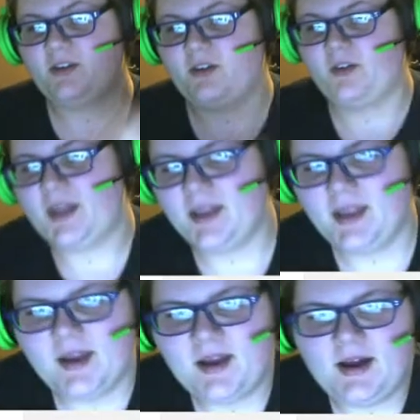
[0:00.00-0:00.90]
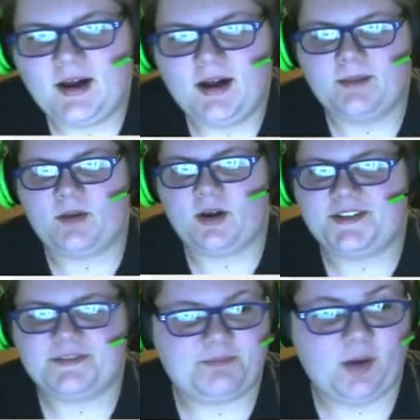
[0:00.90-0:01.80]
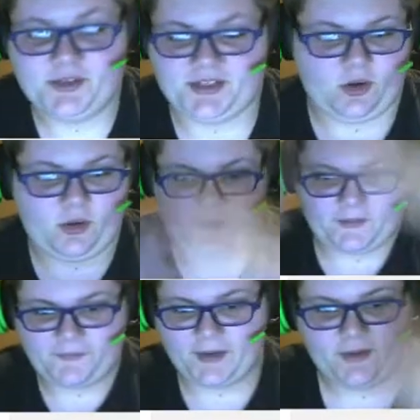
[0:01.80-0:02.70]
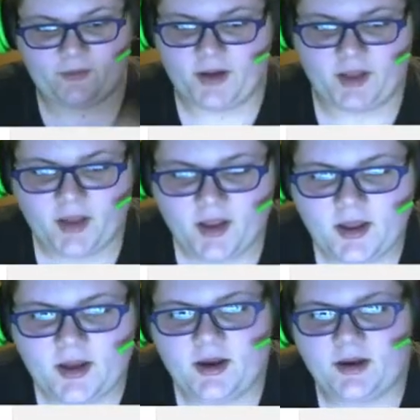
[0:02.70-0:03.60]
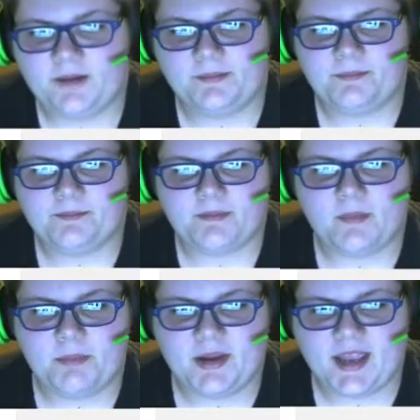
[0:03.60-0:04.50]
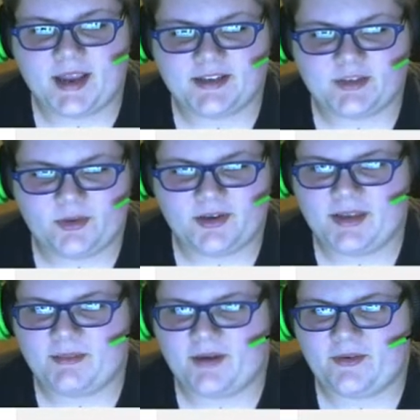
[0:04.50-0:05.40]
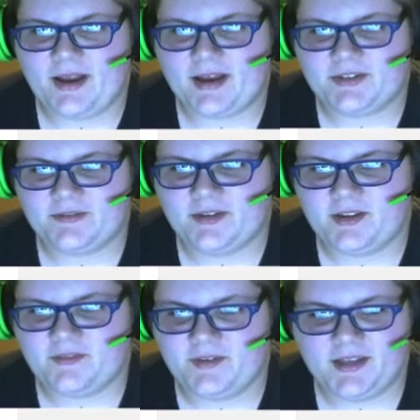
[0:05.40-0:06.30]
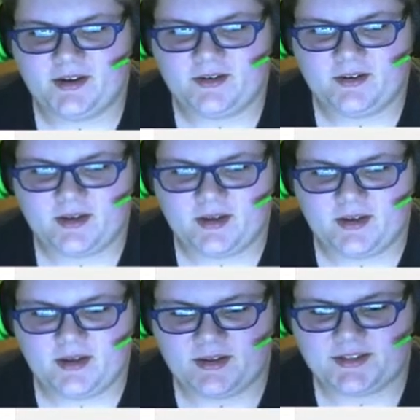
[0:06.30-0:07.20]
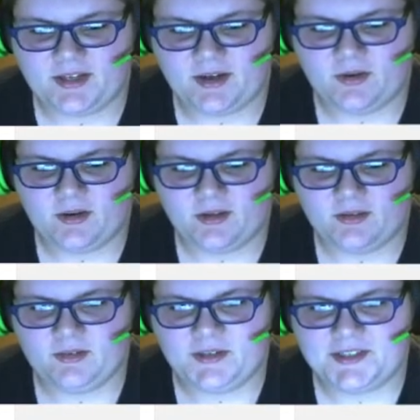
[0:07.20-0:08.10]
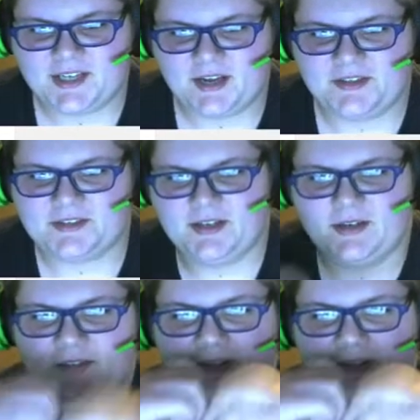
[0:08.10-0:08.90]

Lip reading: that. It's posted all over freaking Reddit. But yeah, guys, I wanted to get my reaction for this video, so let's see how this goes.